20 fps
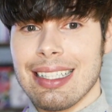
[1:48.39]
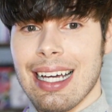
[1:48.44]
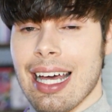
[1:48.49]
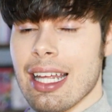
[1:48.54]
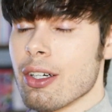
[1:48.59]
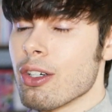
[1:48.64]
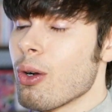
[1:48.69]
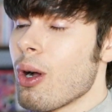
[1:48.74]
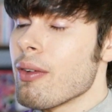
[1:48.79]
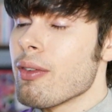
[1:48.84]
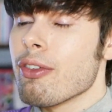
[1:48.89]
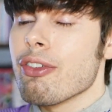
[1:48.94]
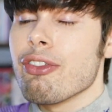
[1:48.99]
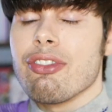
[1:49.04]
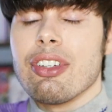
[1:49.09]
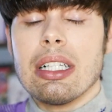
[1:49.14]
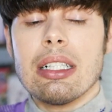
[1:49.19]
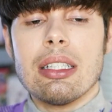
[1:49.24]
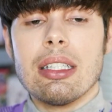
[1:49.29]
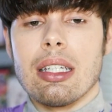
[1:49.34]
I don't know, I have a
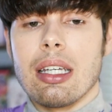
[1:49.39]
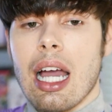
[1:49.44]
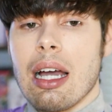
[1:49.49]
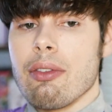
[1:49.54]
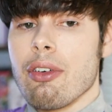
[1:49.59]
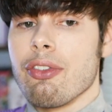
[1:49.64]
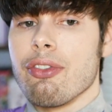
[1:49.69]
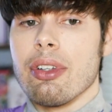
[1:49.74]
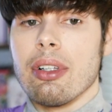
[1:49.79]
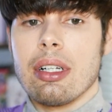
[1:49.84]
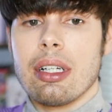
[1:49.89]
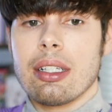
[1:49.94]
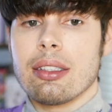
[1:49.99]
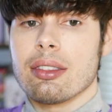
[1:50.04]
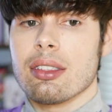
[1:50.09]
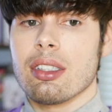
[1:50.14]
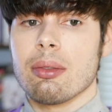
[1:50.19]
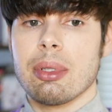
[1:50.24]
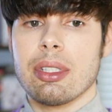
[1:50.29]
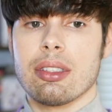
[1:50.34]
feeling. I have a feeling
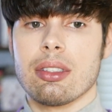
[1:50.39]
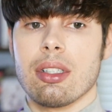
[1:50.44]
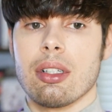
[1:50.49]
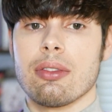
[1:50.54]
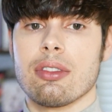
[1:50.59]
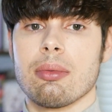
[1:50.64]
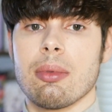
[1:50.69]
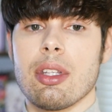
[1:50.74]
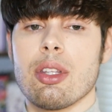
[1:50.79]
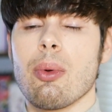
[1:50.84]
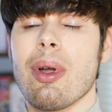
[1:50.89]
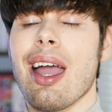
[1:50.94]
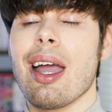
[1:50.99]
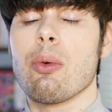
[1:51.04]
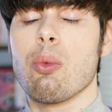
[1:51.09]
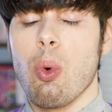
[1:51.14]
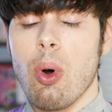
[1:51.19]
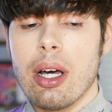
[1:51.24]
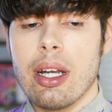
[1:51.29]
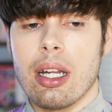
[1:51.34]
it's gonna be served to me the way I
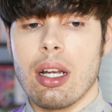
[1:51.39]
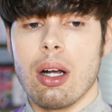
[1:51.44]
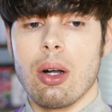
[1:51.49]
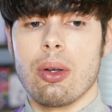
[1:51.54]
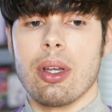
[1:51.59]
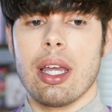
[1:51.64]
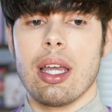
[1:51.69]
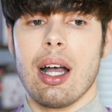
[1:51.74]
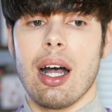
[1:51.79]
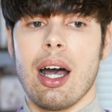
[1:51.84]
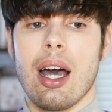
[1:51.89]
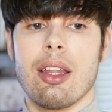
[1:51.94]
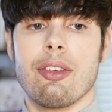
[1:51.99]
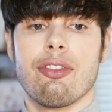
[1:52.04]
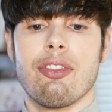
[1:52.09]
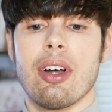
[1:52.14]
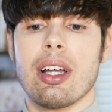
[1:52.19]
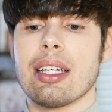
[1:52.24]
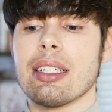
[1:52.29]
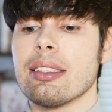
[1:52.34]
want it, okay? Hot
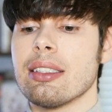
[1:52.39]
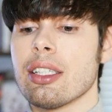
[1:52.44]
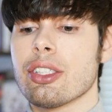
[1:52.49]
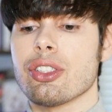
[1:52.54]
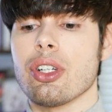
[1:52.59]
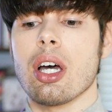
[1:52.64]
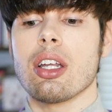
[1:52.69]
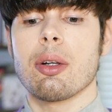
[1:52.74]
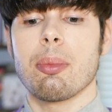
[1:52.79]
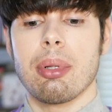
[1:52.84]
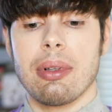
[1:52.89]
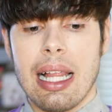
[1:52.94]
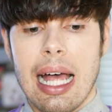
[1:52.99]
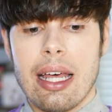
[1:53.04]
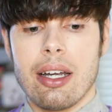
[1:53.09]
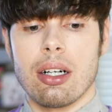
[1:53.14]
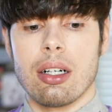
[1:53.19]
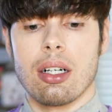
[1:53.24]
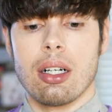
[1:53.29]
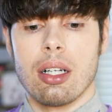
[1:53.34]
fucking dish on a
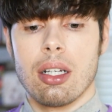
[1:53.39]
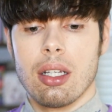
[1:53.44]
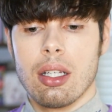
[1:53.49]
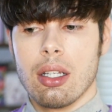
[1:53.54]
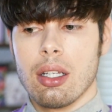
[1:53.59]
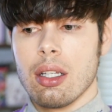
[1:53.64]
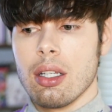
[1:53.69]
platter.